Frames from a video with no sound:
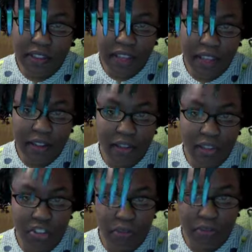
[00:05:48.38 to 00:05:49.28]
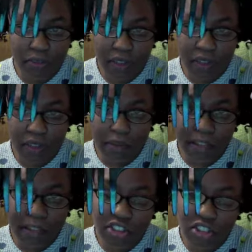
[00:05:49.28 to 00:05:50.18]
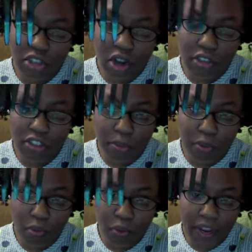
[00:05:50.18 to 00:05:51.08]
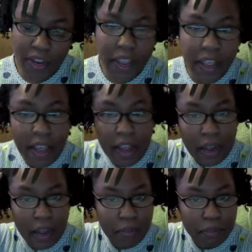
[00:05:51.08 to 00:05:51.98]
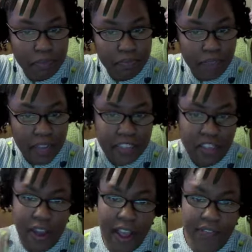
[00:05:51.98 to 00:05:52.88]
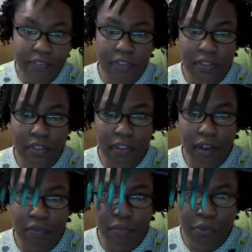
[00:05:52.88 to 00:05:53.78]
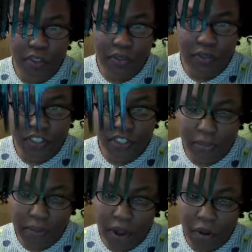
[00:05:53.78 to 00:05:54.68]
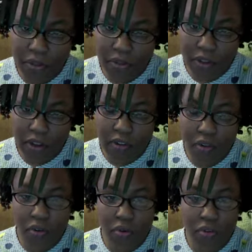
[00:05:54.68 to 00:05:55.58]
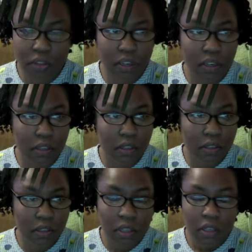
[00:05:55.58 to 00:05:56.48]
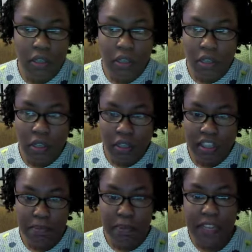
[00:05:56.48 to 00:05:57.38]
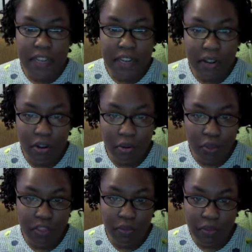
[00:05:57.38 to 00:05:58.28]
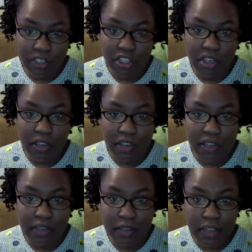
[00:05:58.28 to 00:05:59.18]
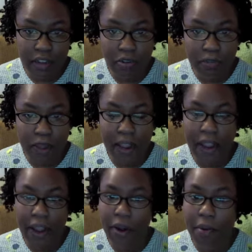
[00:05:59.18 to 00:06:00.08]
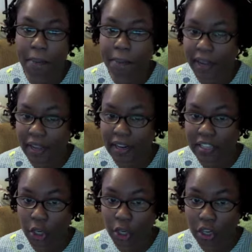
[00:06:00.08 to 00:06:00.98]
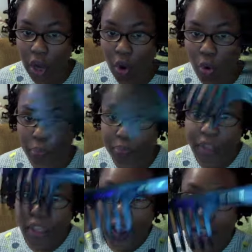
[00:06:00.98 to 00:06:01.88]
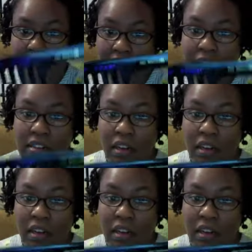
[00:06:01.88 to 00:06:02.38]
that the Magic Star Jumbo Rake, um, I still have a few reservations about the speed with which it detangles my hair. But it's a good comb, and